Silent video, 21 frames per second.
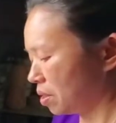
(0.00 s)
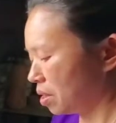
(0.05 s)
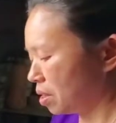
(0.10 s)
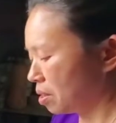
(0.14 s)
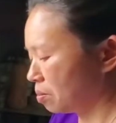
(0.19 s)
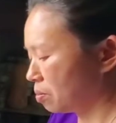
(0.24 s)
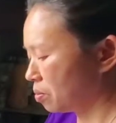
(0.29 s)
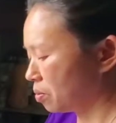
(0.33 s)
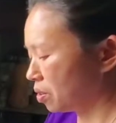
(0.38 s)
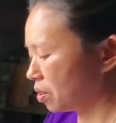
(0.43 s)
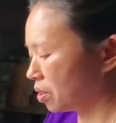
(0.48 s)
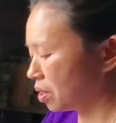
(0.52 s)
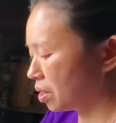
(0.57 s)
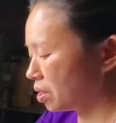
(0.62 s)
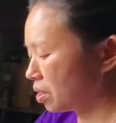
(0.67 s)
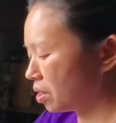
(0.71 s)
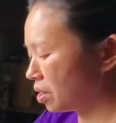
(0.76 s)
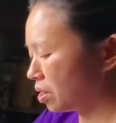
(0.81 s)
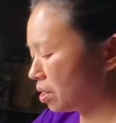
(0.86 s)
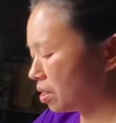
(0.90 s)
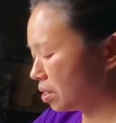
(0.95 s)
That's really
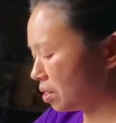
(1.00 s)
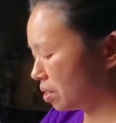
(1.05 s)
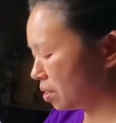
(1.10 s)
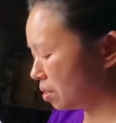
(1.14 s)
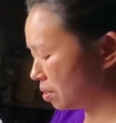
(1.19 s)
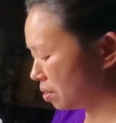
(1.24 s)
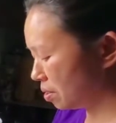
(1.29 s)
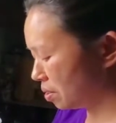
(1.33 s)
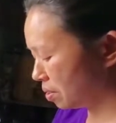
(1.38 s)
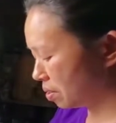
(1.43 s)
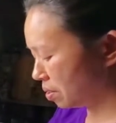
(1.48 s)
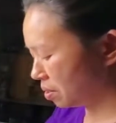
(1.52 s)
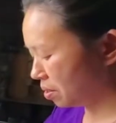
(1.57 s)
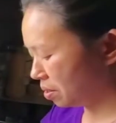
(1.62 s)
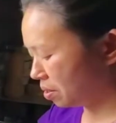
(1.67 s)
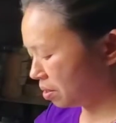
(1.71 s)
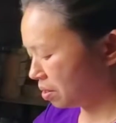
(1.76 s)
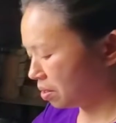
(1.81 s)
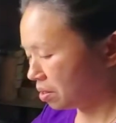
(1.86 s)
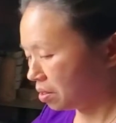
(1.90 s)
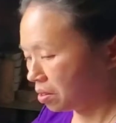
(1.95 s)
good.
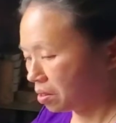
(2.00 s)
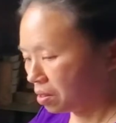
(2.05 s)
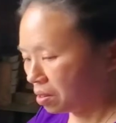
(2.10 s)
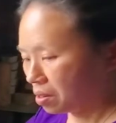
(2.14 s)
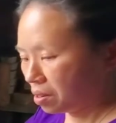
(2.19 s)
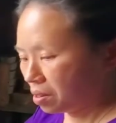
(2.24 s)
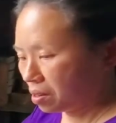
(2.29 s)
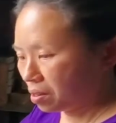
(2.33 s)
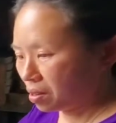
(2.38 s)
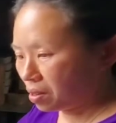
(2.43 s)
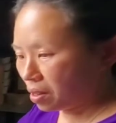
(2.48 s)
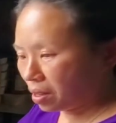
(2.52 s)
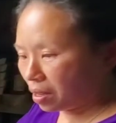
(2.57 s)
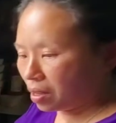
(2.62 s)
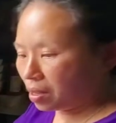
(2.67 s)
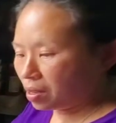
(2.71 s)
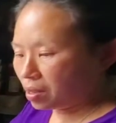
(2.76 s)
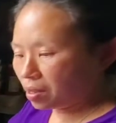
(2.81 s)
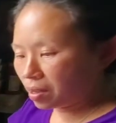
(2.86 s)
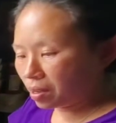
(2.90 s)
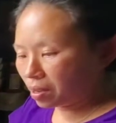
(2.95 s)

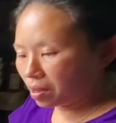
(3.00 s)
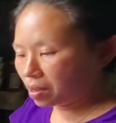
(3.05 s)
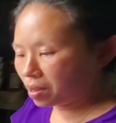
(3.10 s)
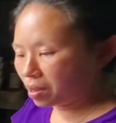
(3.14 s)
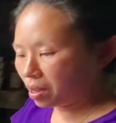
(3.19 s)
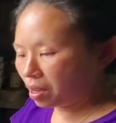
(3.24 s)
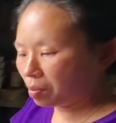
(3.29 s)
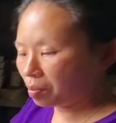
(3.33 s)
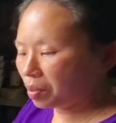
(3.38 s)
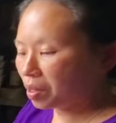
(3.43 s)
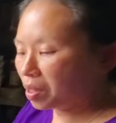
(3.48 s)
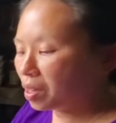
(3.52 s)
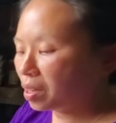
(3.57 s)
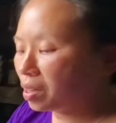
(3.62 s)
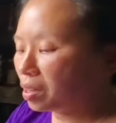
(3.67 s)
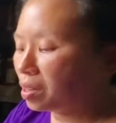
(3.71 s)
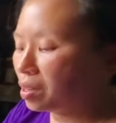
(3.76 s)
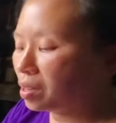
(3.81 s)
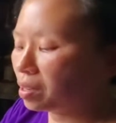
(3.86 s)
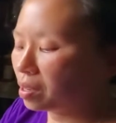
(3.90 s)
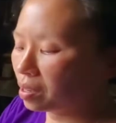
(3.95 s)
And then I